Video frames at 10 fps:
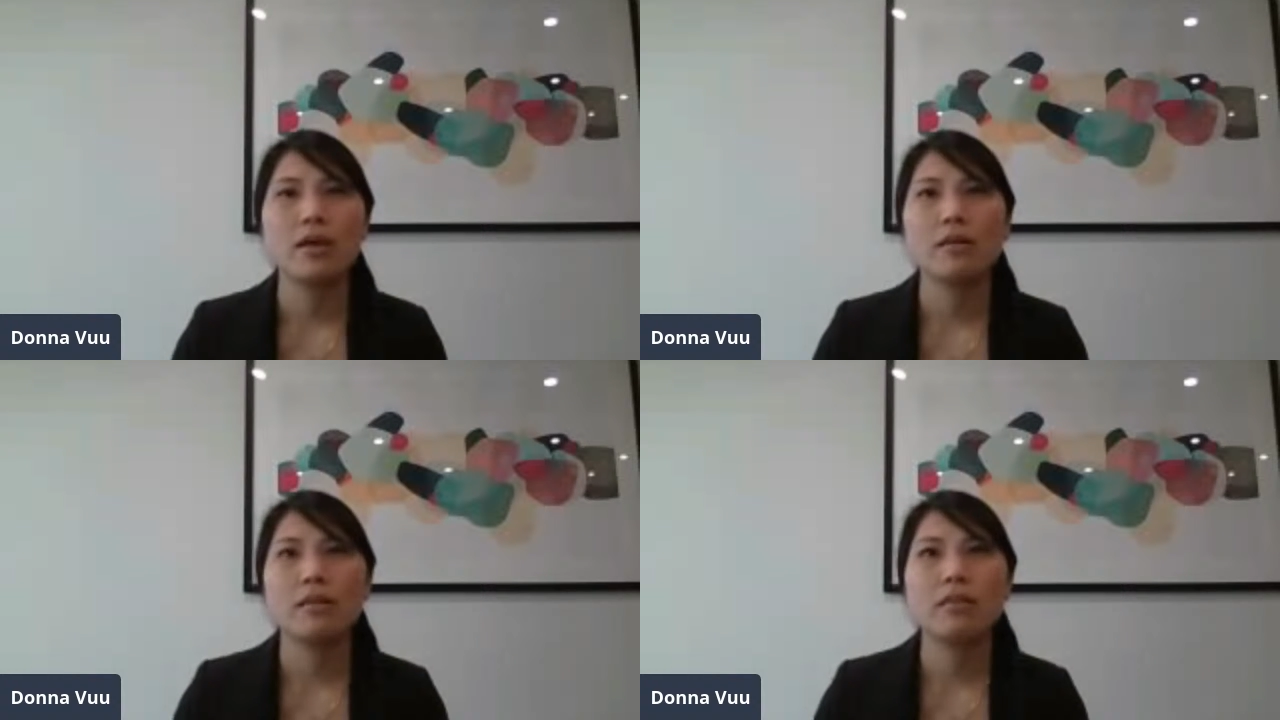
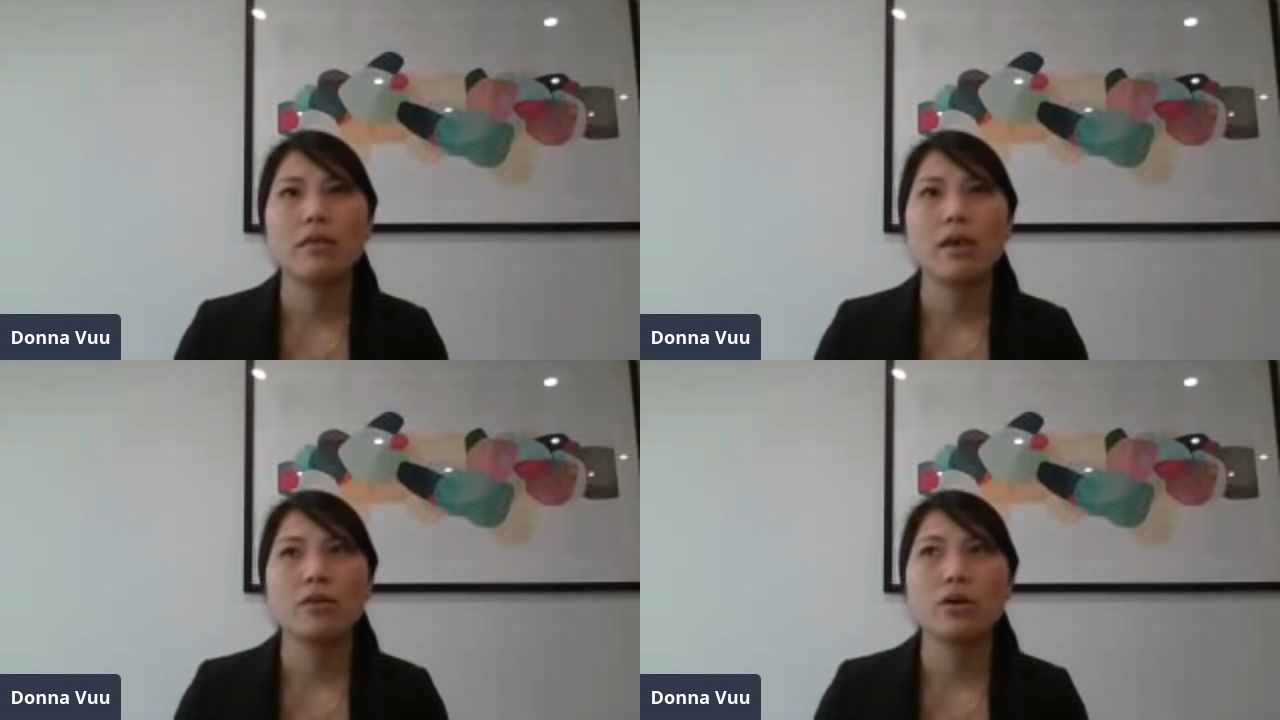
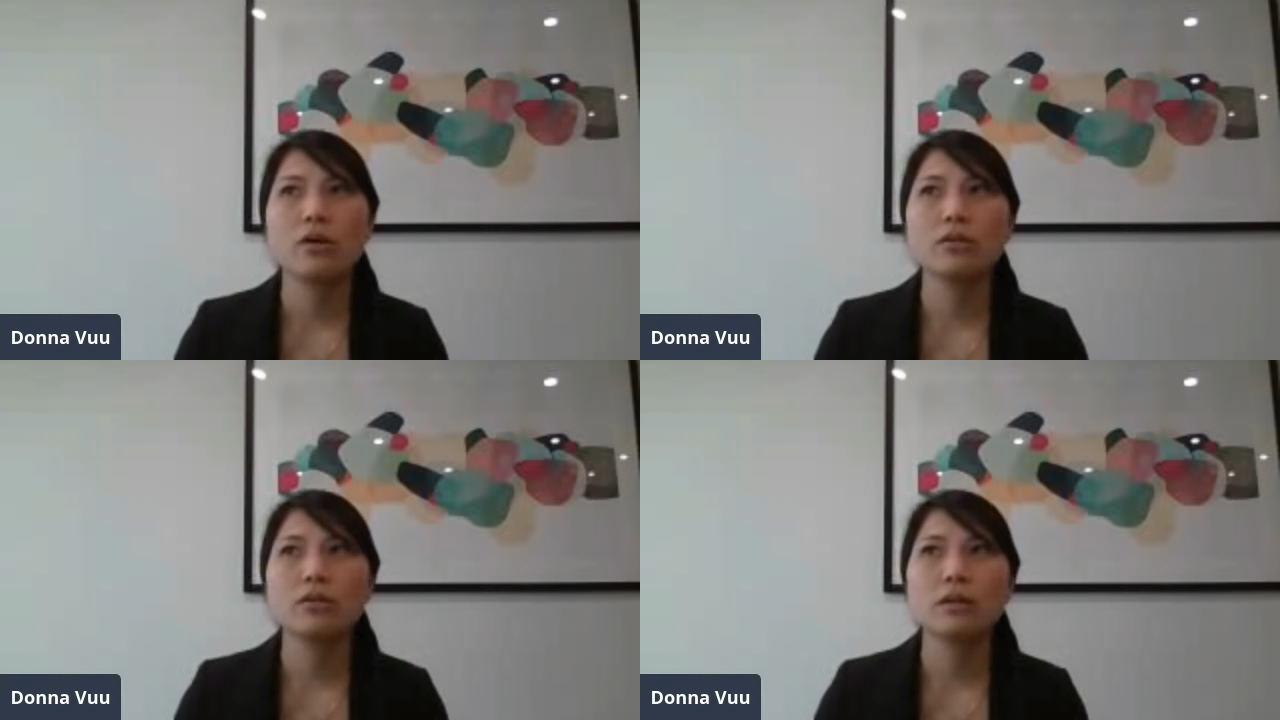Now, they're
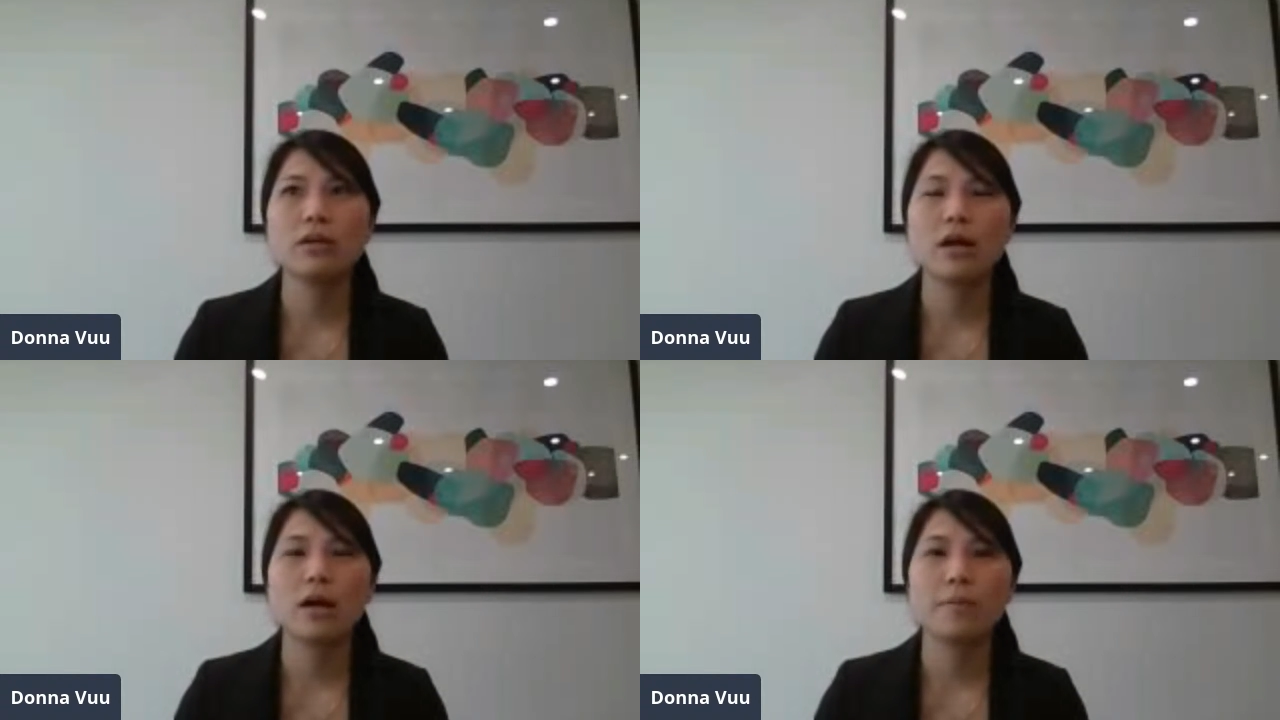not
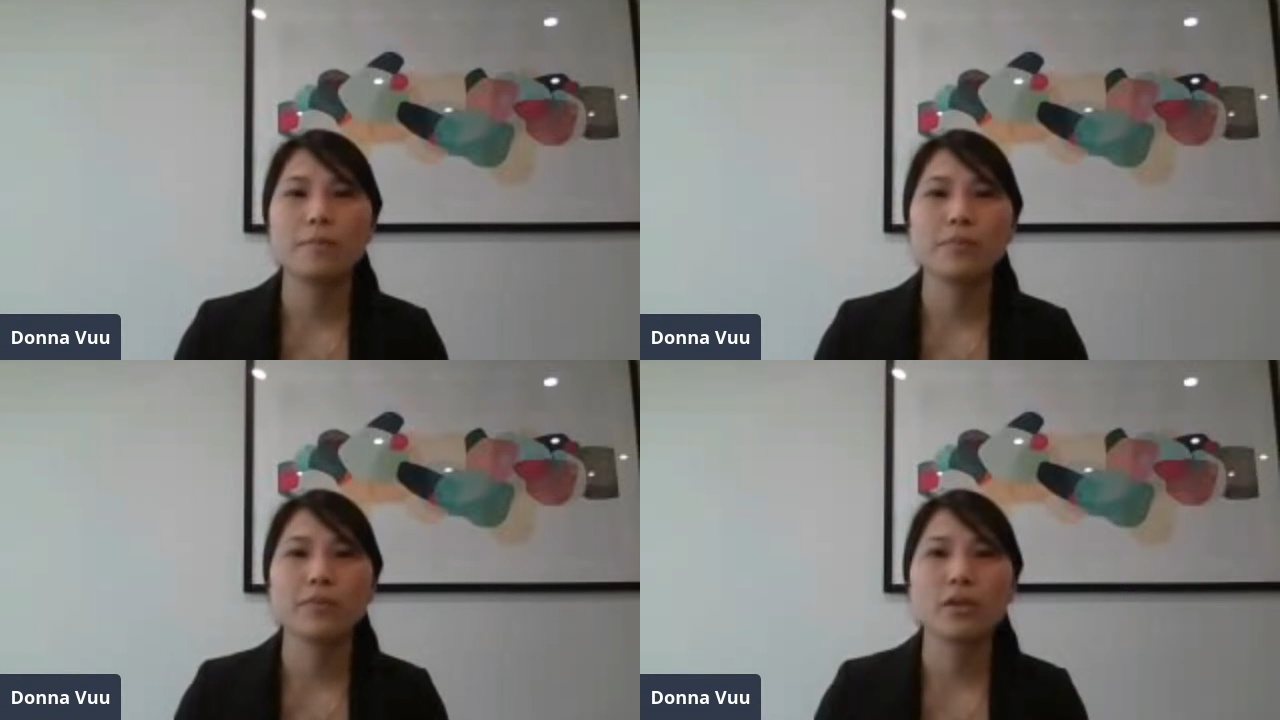
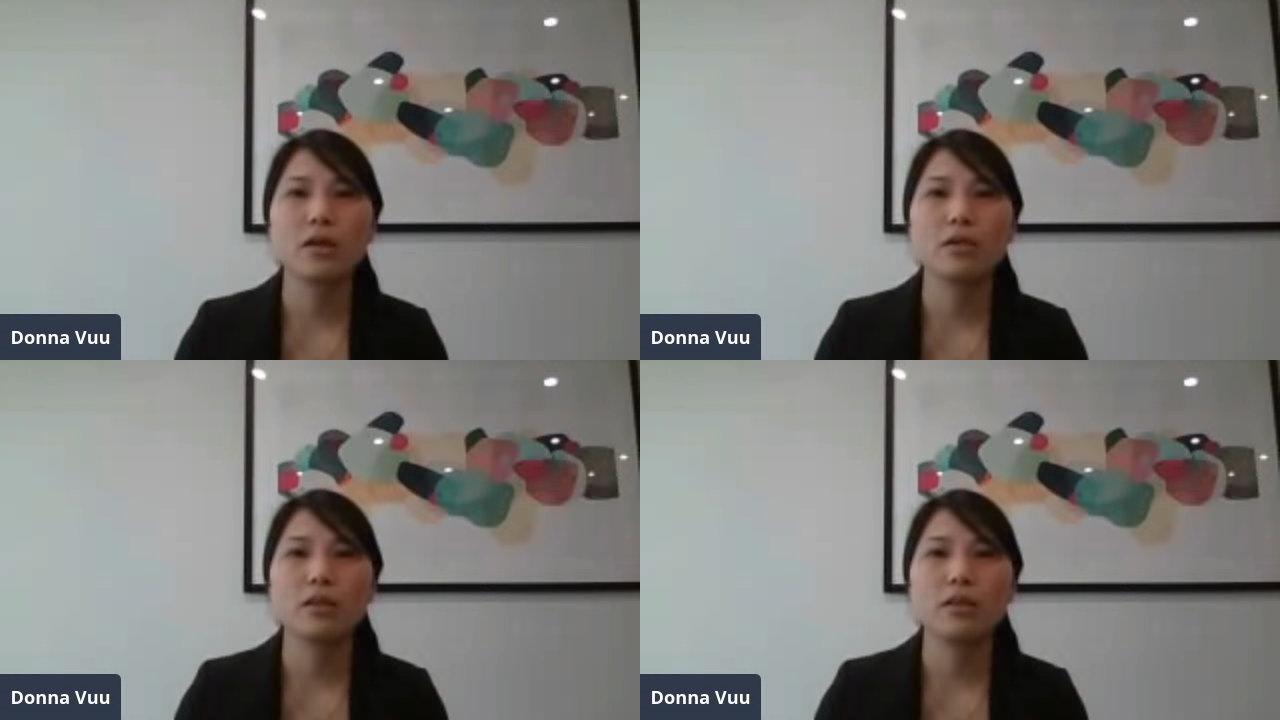
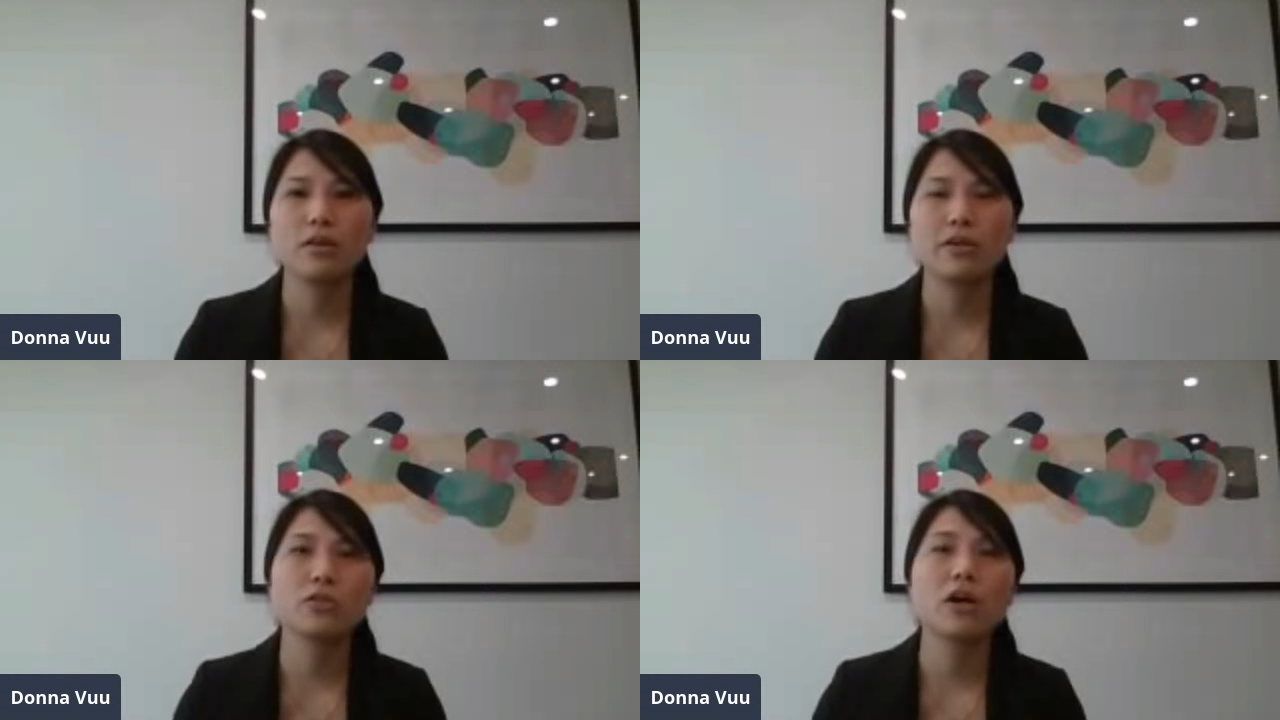
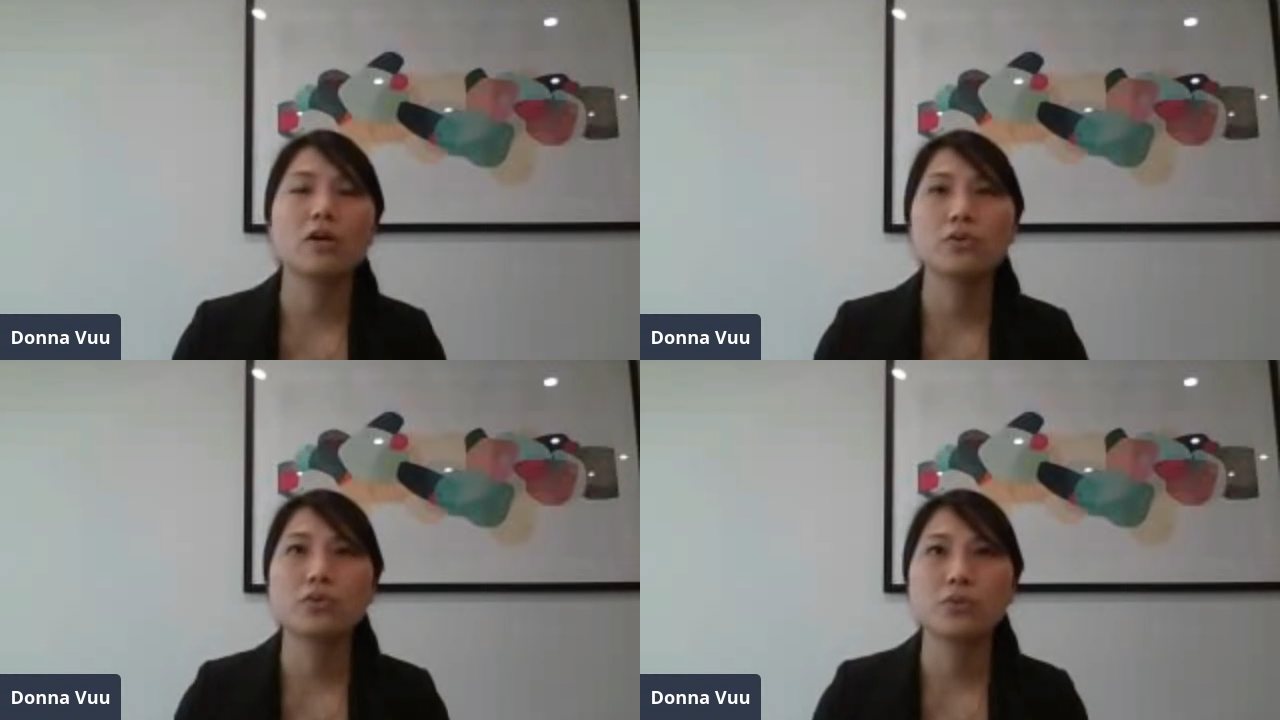
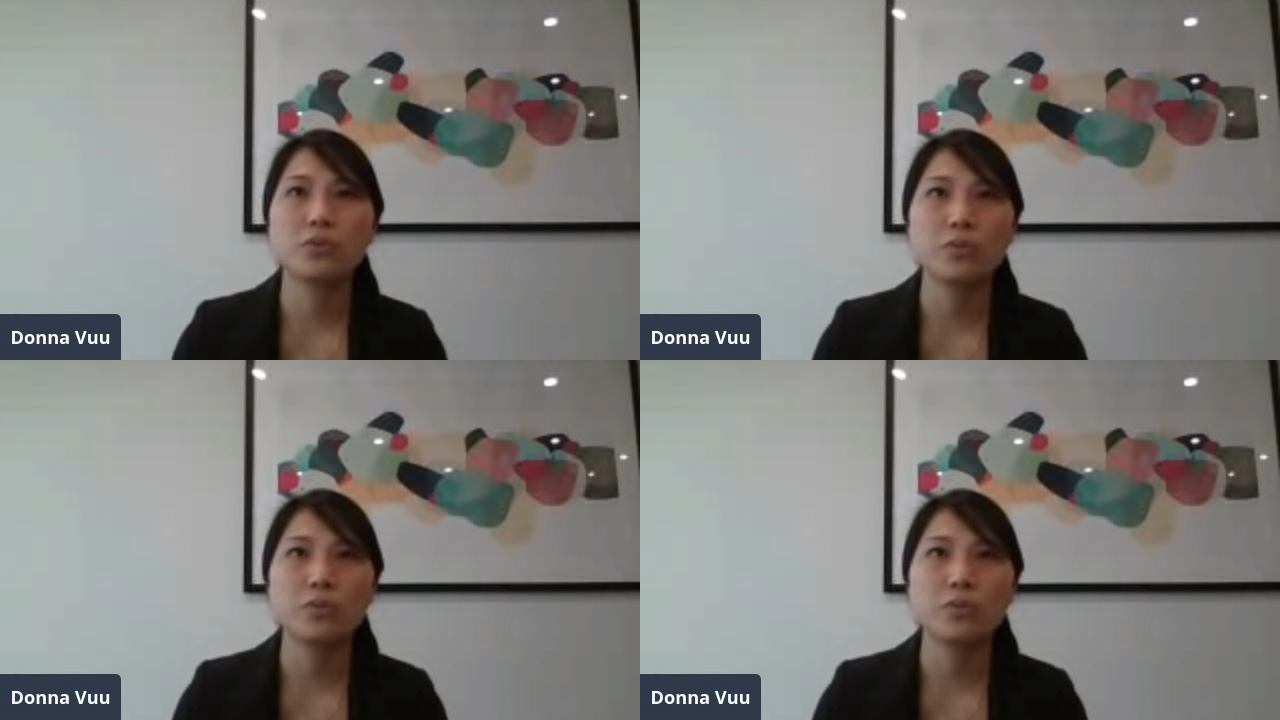entitled